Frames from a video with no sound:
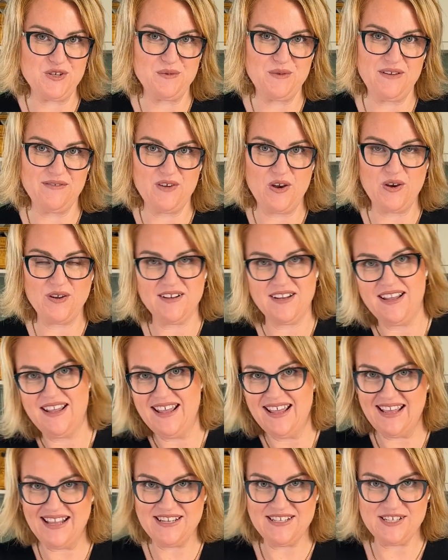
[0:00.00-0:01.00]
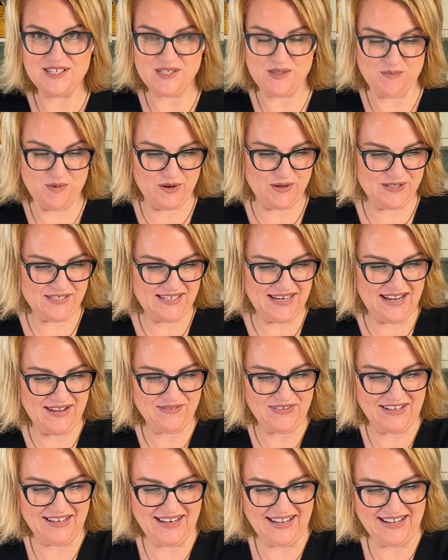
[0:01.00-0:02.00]
we've got it dispersed
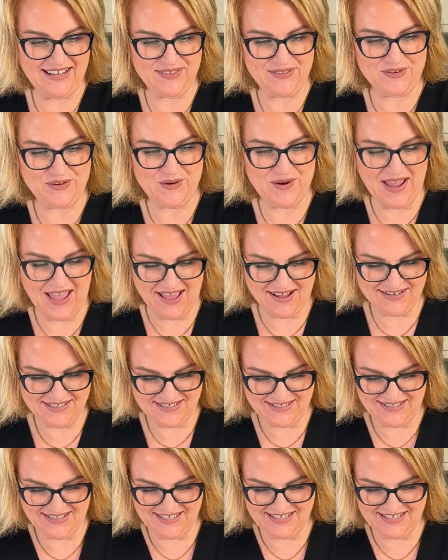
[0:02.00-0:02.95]
evenly throughout the